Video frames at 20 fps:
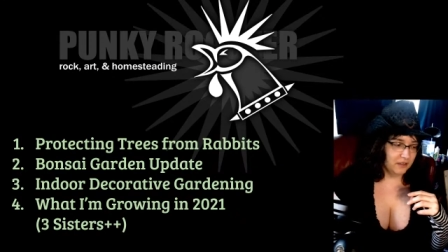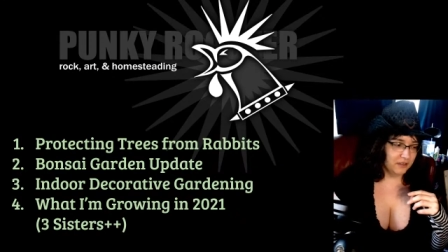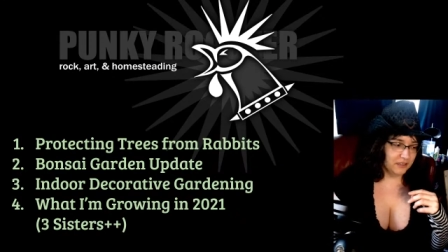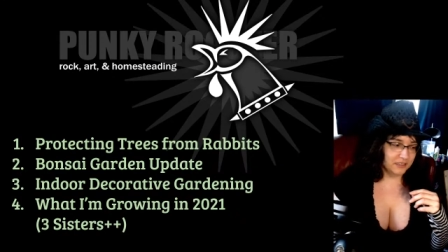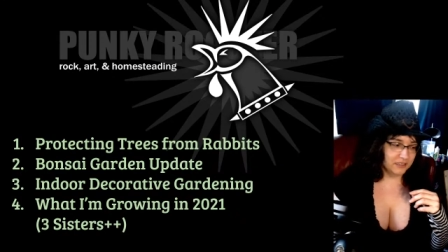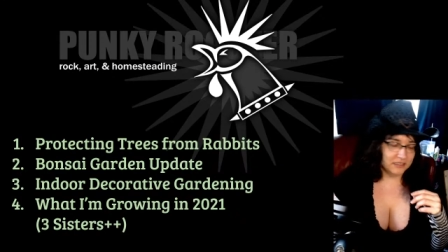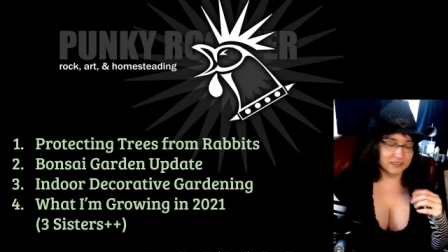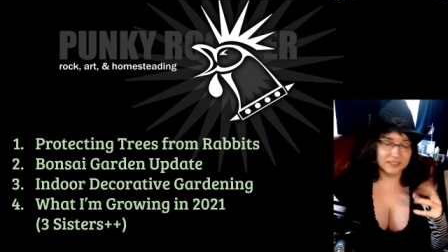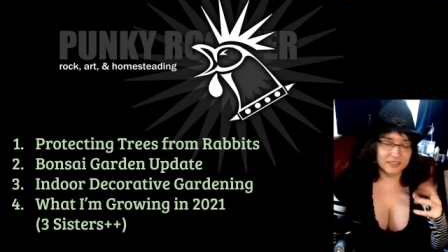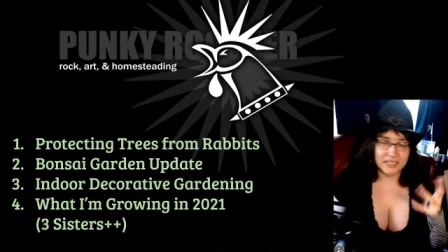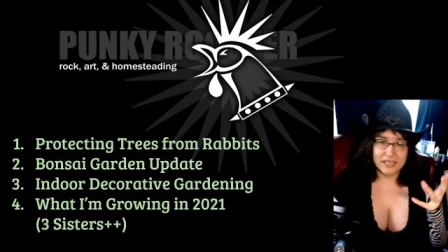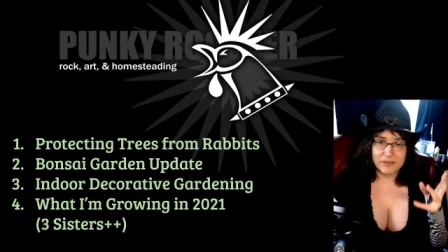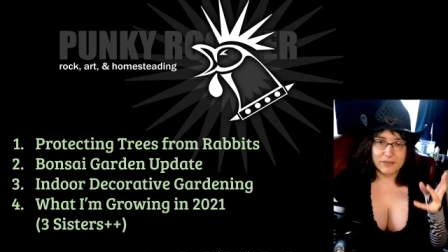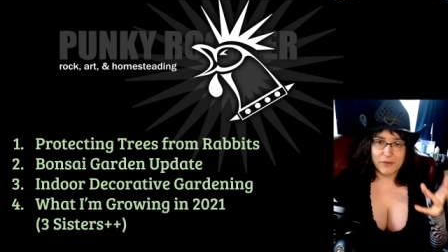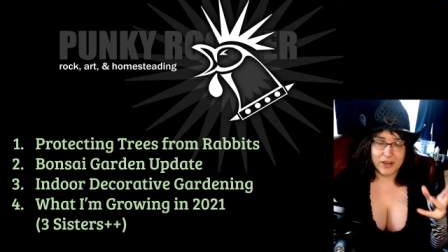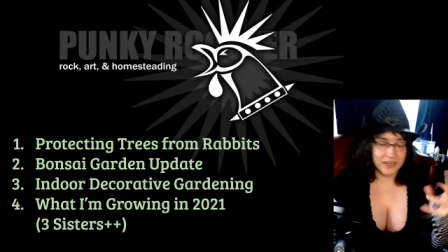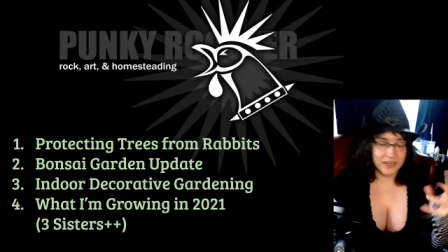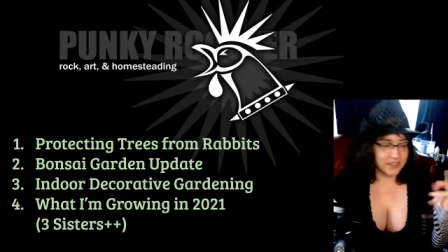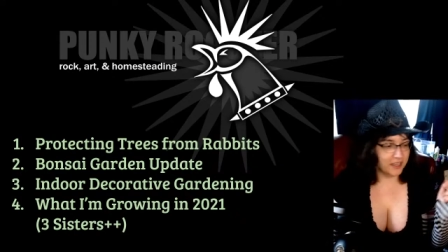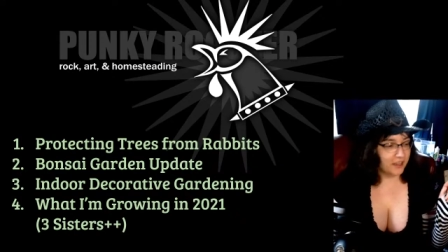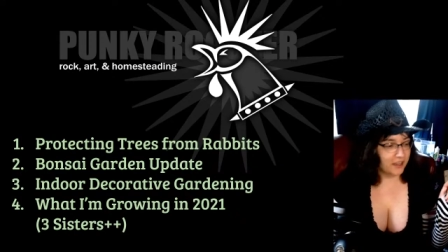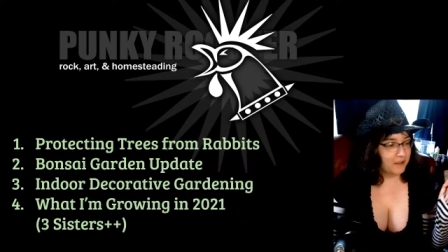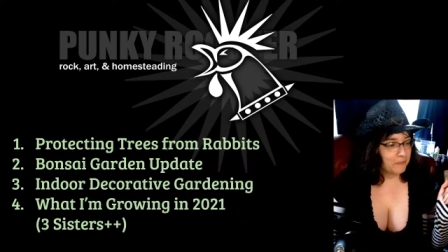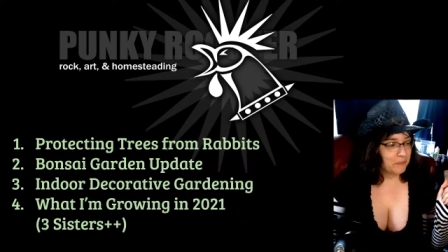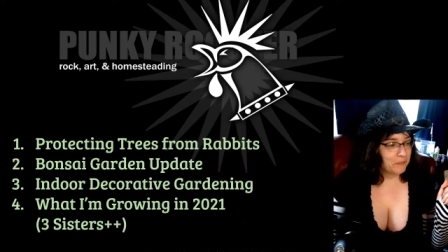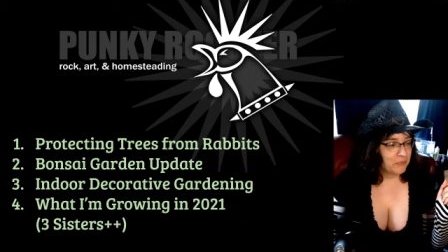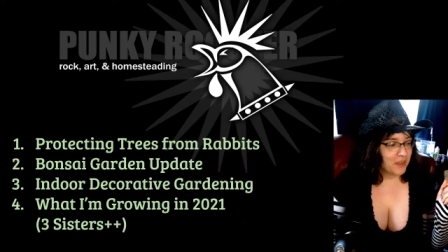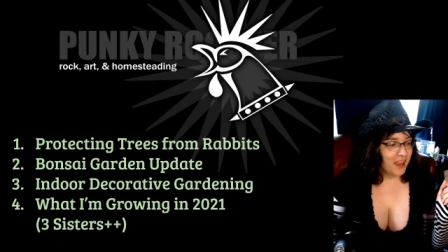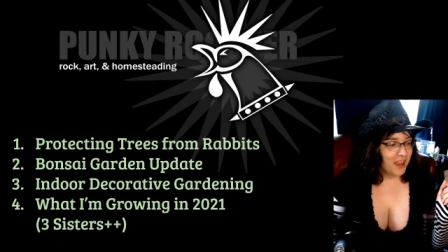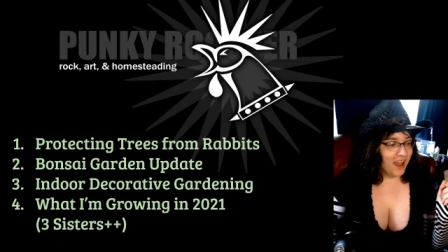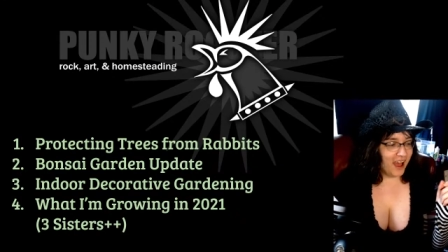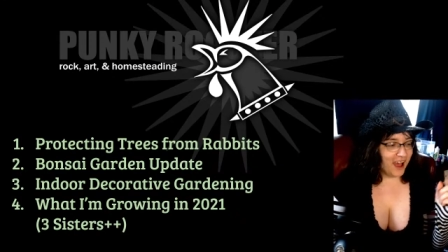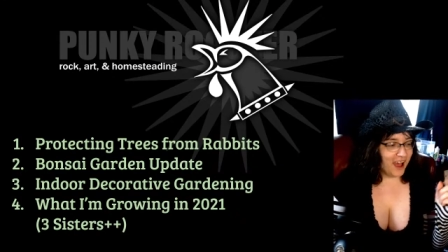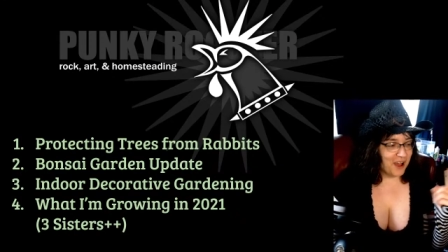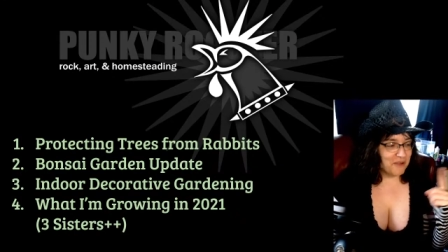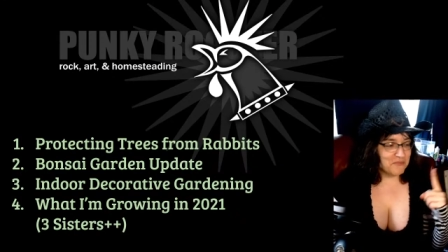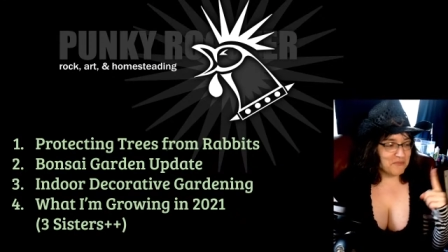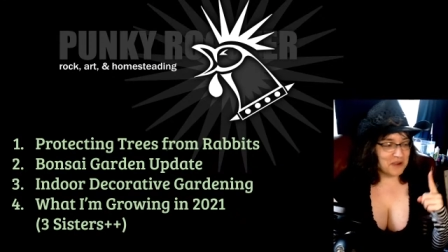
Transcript: insane ranting um,